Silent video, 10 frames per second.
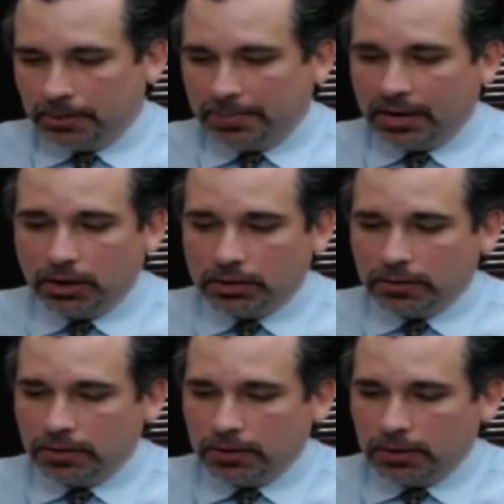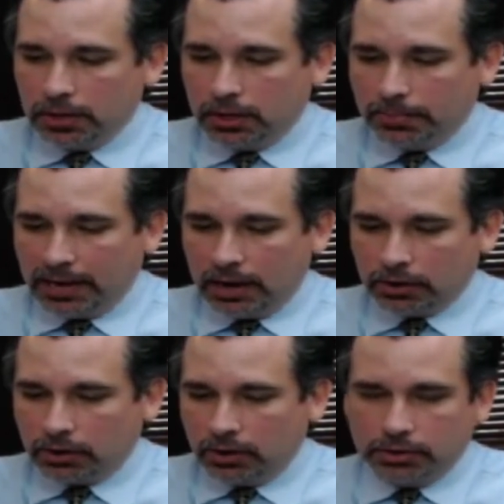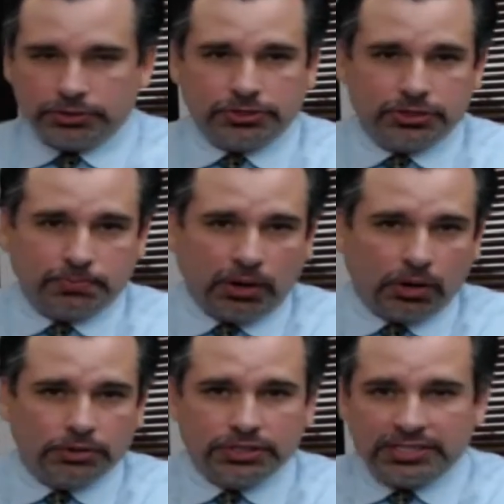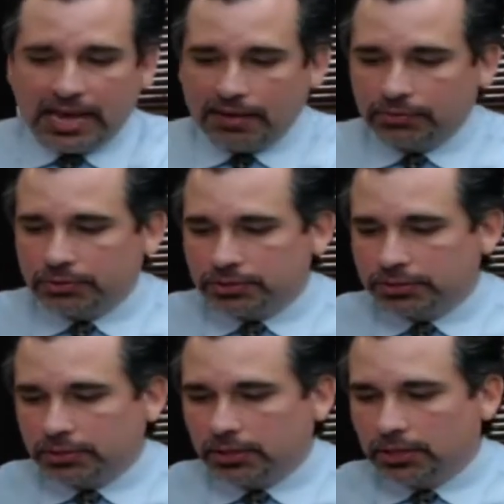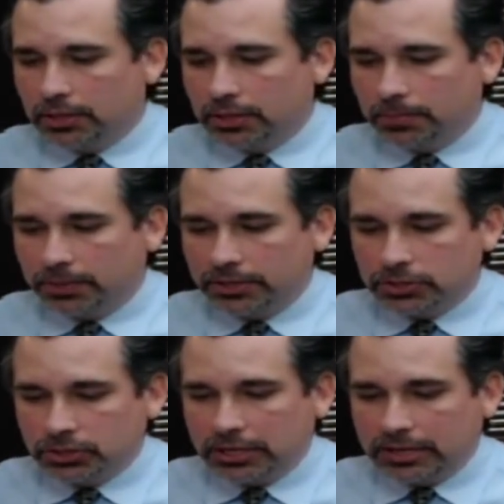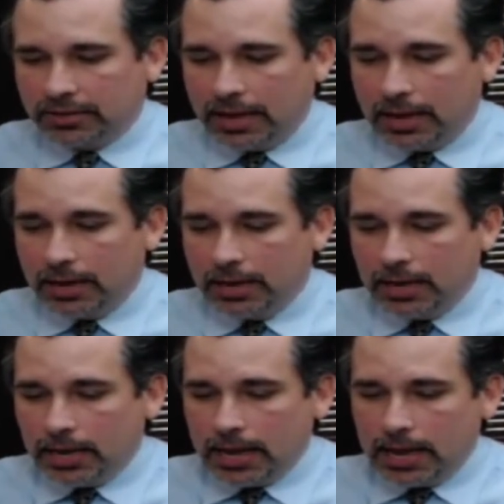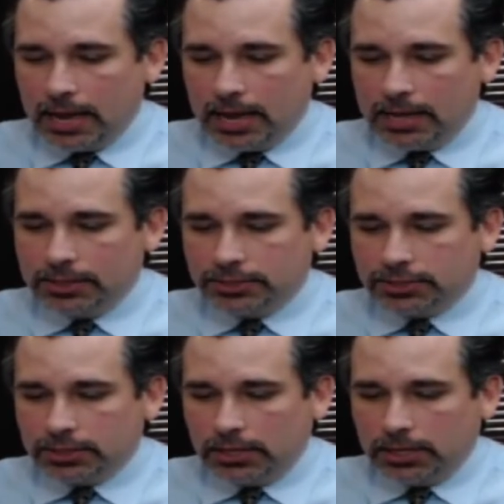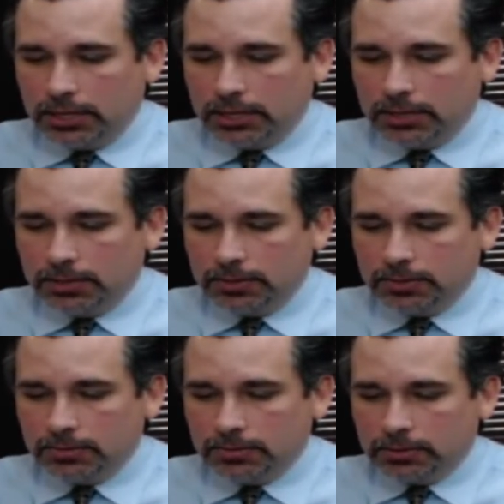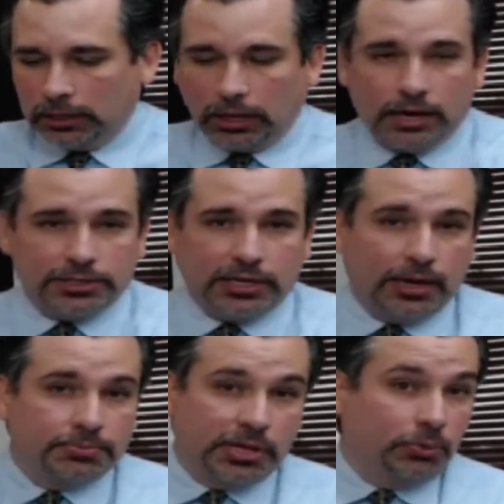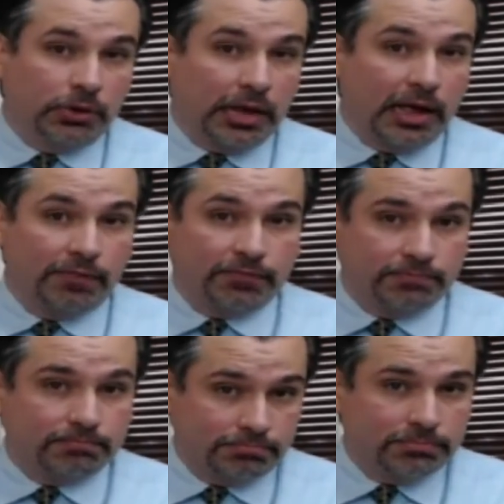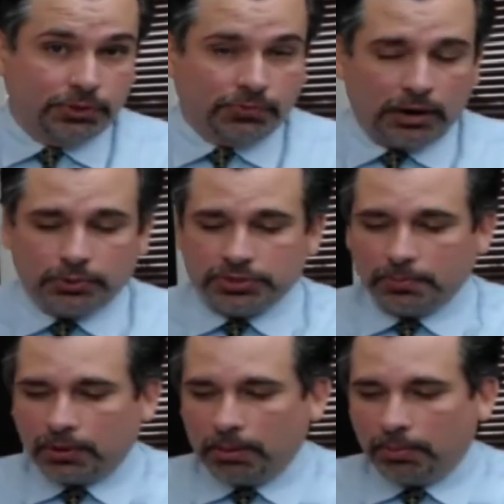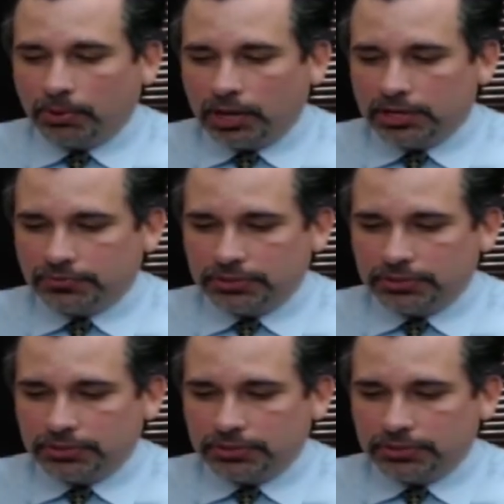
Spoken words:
impaired by alcohol, such as bars and taverns and places like that. And a lot of times they will have the requisite probable cause